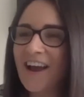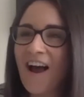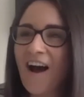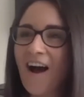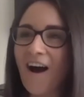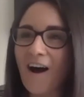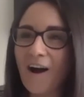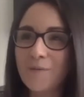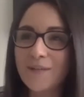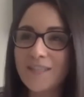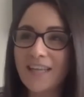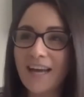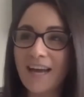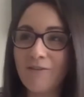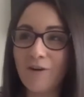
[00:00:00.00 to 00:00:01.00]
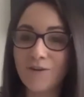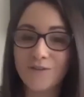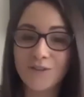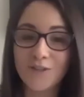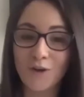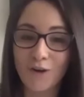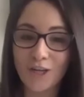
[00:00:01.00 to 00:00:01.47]
I was there on
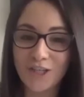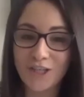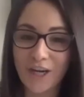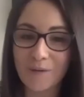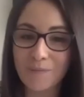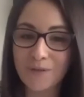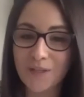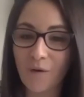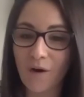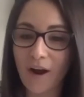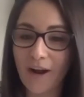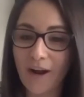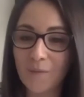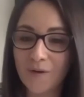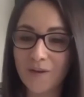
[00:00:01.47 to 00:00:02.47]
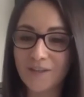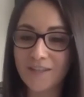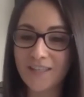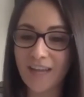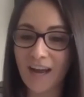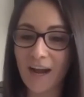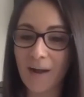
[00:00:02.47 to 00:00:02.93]
scholarship, so I
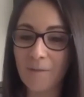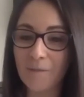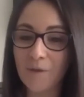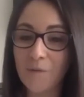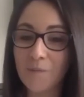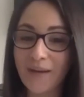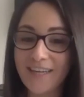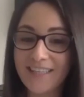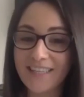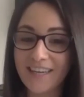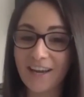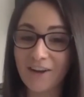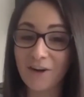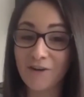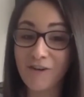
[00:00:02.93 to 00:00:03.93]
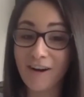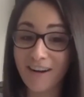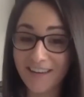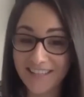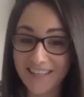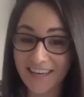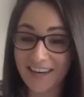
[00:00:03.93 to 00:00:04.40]
was competing in
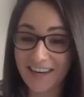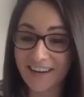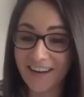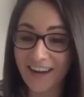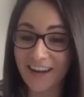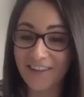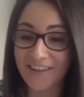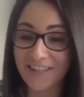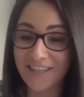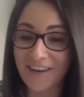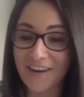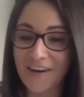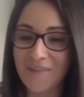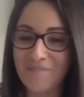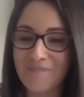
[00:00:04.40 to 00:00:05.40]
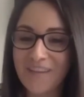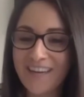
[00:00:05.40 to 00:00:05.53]
karate at the time.